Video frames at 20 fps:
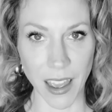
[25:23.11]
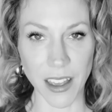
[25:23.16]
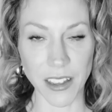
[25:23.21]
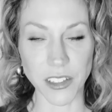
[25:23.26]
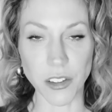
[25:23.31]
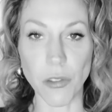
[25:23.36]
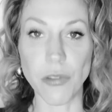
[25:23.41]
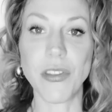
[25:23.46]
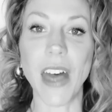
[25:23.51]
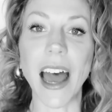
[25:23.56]

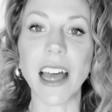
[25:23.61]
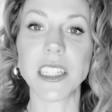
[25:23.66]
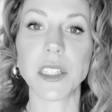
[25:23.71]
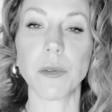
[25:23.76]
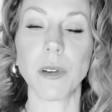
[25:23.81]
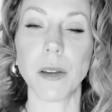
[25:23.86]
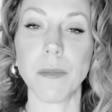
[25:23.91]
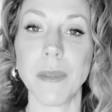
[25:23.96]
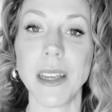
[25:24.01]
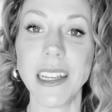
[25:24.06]
So that's
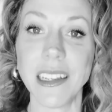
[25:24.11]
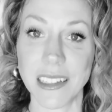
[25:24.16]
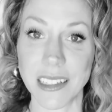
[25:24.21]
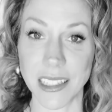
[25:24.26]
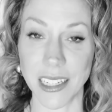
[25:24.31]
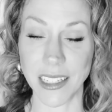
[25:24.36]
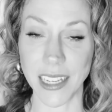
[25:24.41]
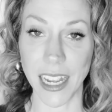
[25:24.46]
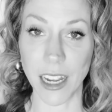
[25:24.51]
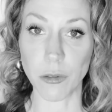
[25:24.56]
what it means
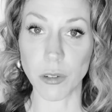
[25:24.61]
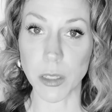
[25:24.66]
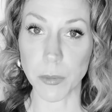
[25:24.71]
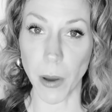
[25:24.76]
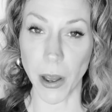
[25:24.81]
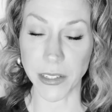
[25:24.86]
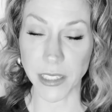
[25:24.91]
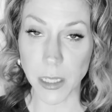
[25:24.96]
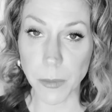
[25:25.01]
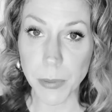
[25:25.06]
to take
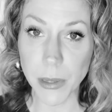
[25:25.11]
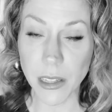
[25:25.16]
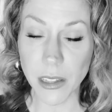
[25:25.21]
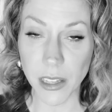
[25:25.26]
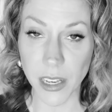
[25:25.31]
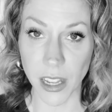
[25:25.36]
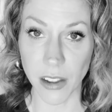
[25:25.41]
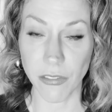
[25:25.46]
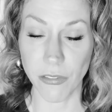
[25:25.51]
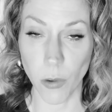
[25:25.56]

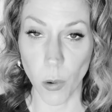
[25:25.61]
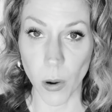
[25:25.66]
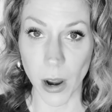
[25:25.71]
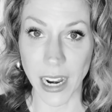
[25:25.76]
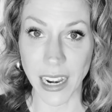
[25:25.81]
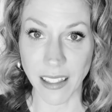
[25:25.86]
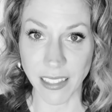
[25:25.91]
responsibility for it.